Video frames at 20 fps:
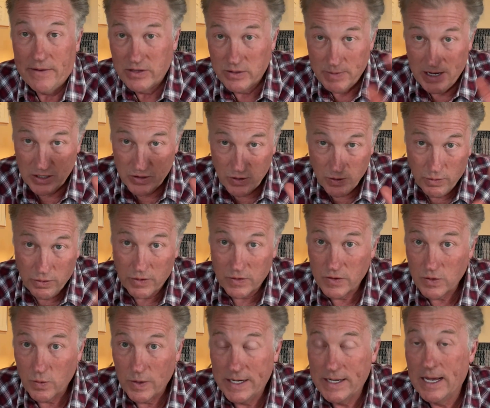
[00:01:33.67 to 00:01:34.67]
It's about 2/3 of
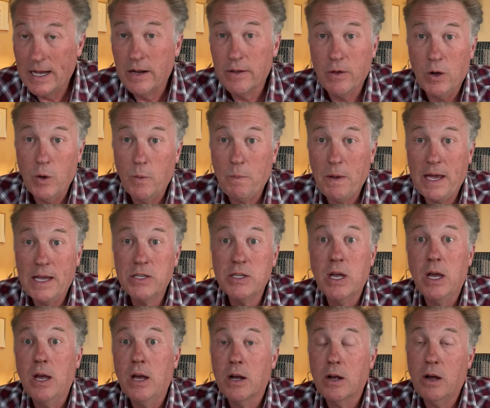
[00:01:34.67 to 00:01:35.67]
the way down on the homepage,
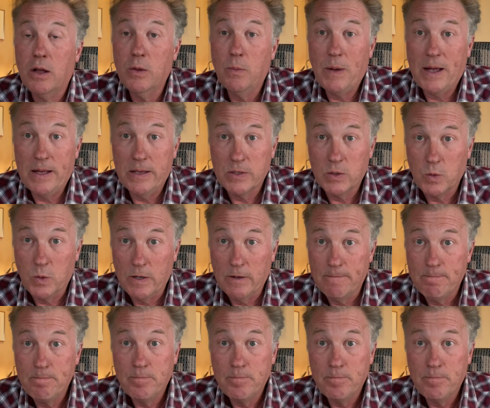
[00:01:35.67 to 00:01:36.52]
called the Balance Wheel.